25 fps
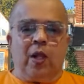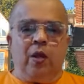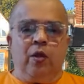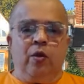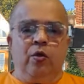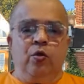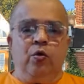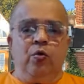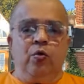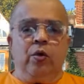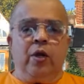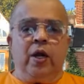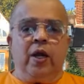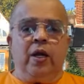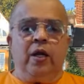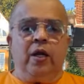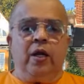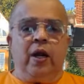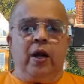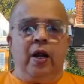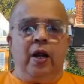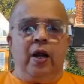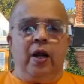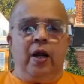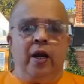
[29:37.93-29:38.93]
you can
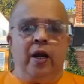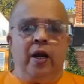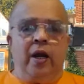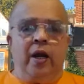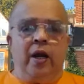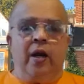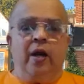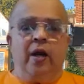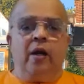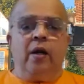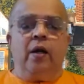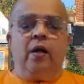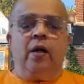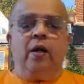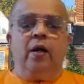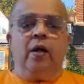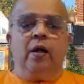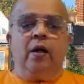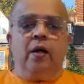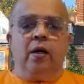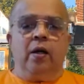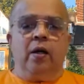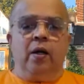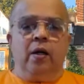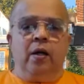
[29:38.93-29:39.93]
handle
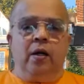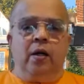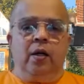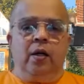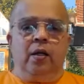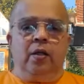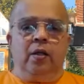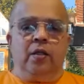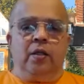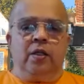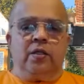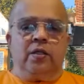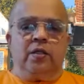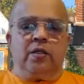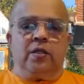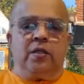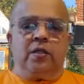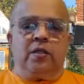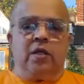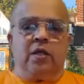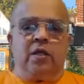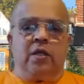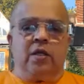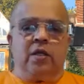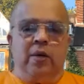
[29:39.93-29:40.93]
this
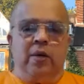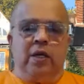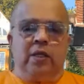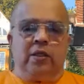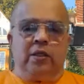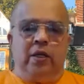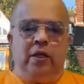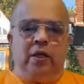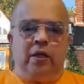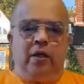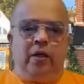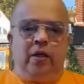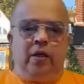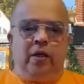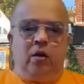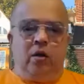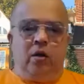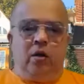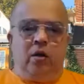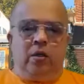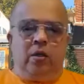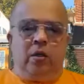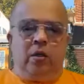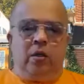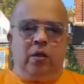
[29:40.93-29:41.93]
karmashaya or
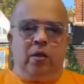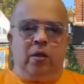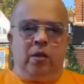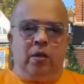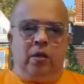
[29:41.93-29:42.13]
the